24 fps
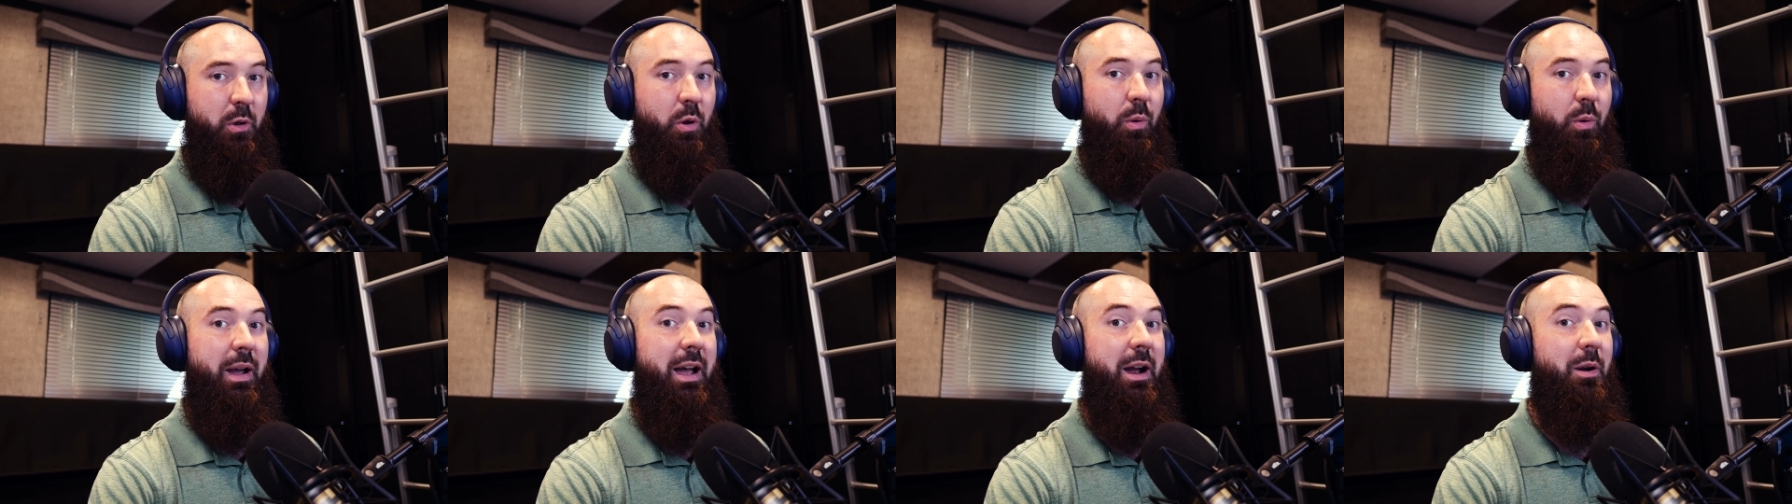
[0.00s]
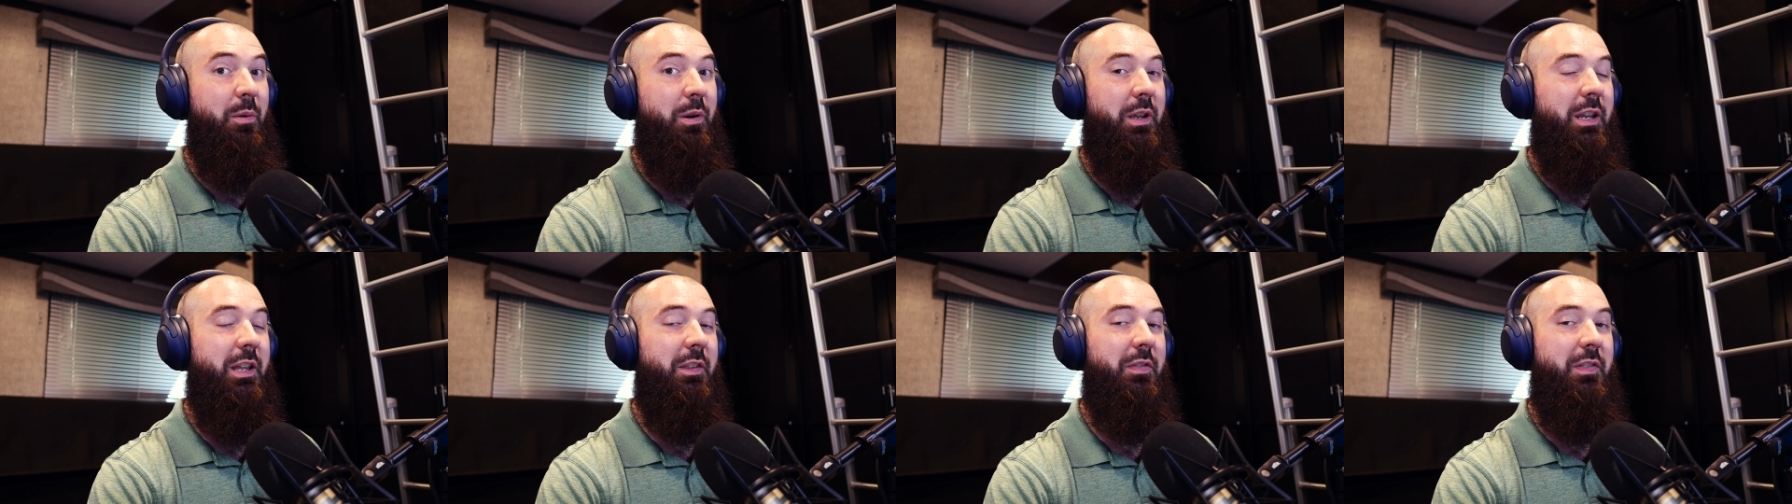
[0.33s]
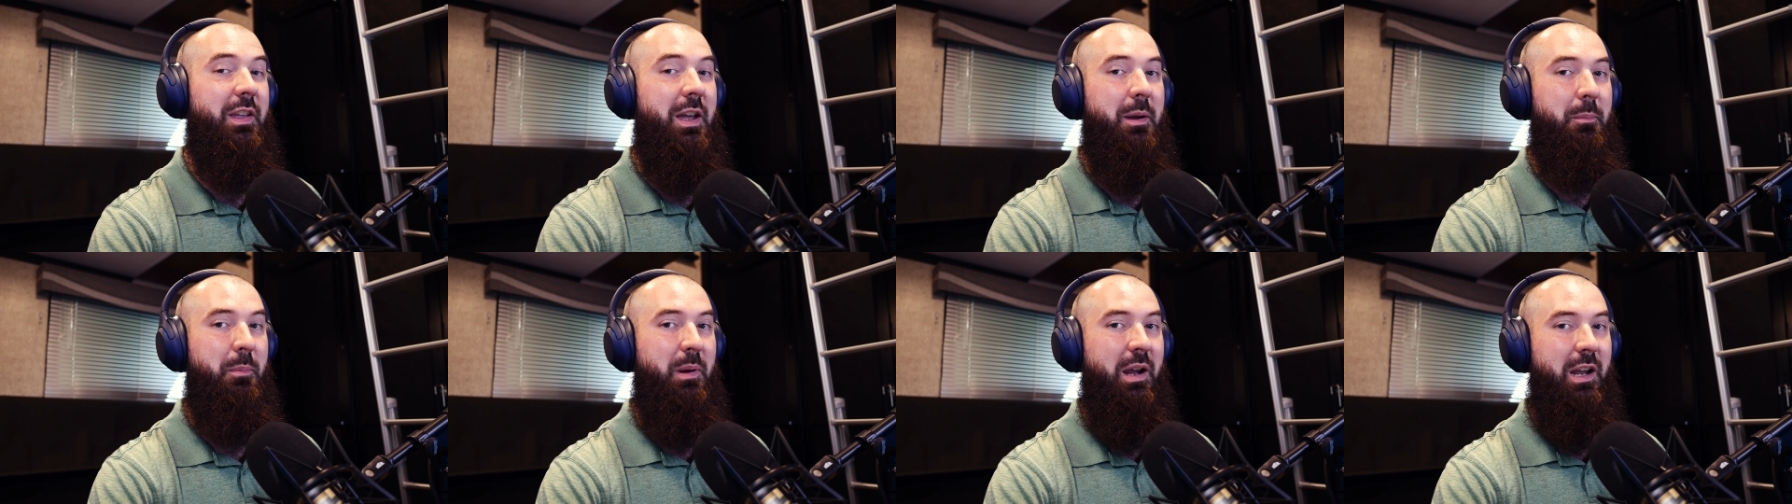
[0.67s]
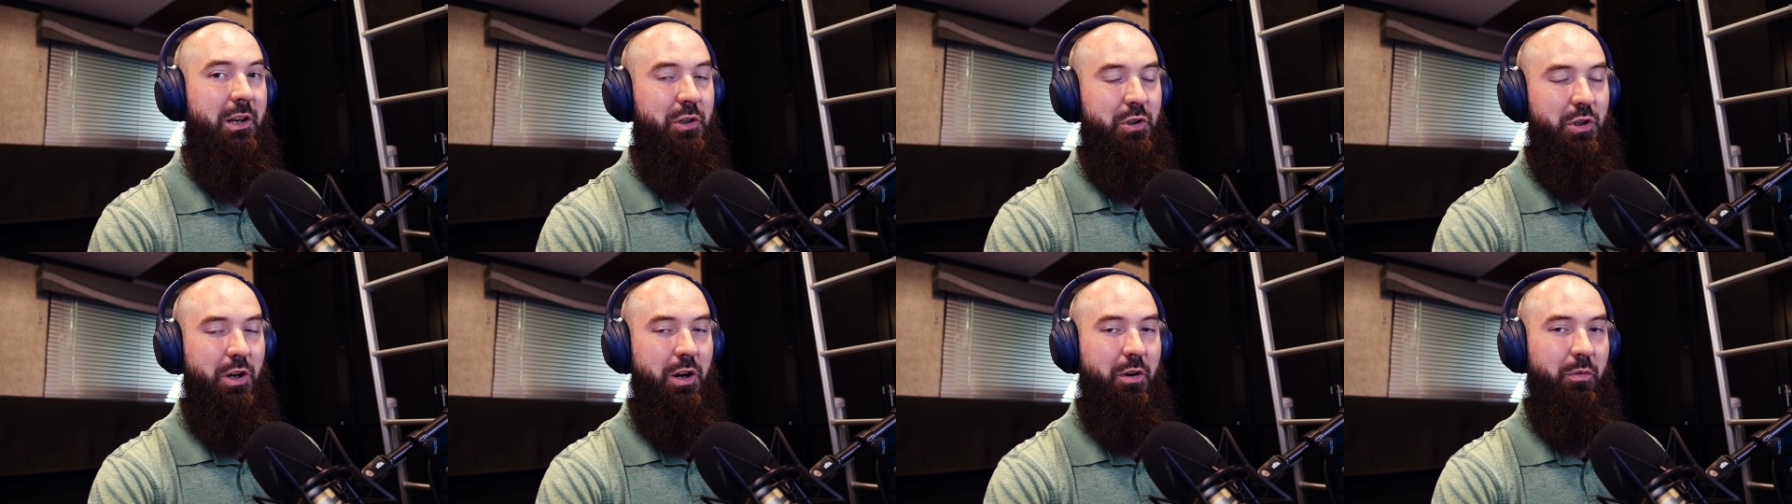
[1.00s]
you know how to get that
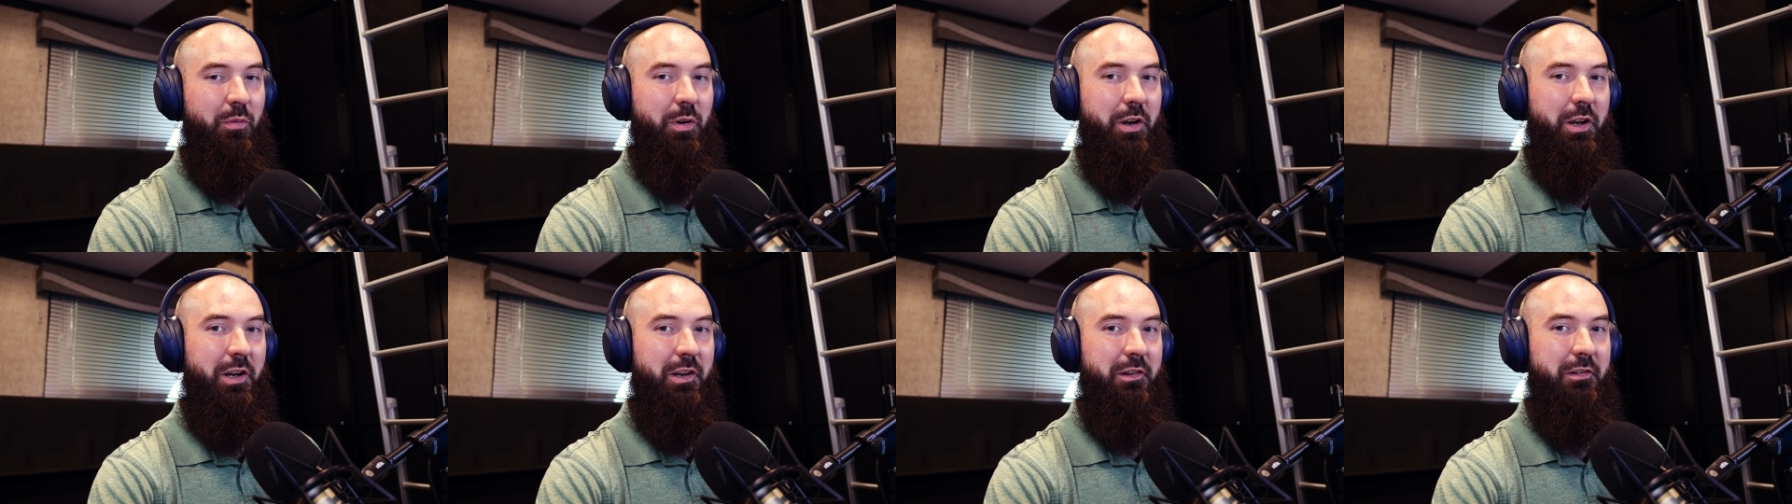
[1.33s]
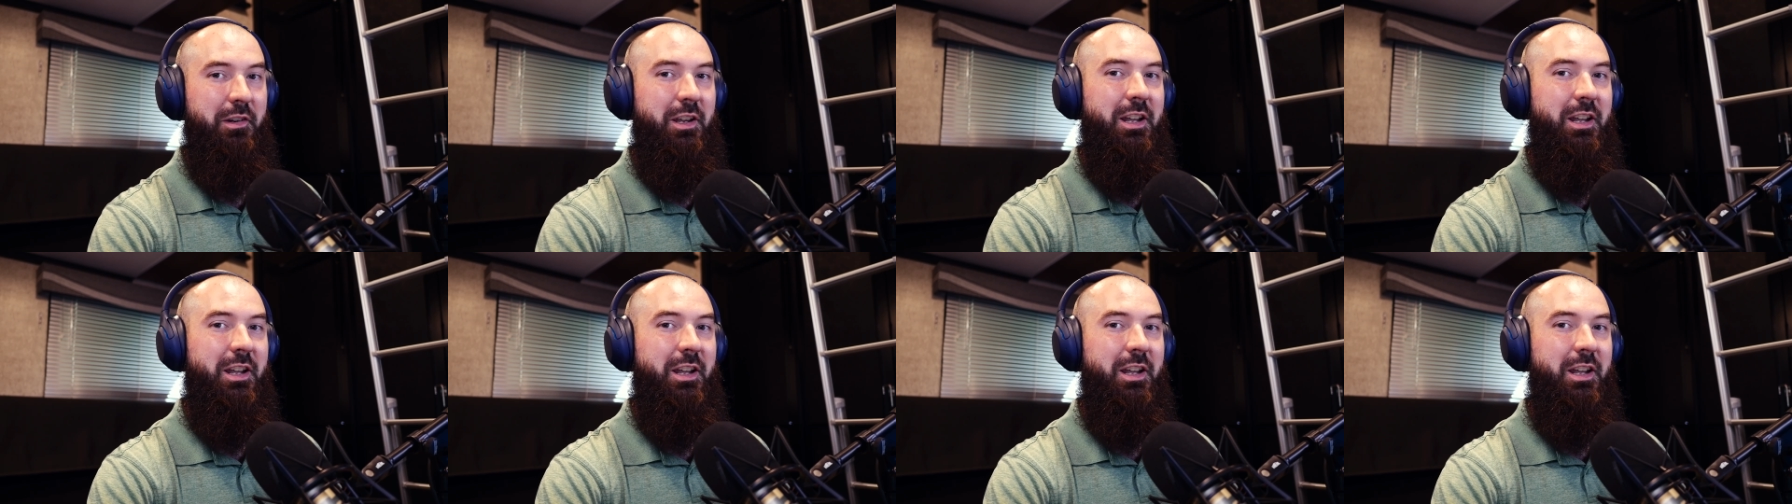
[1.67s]
pie chart running.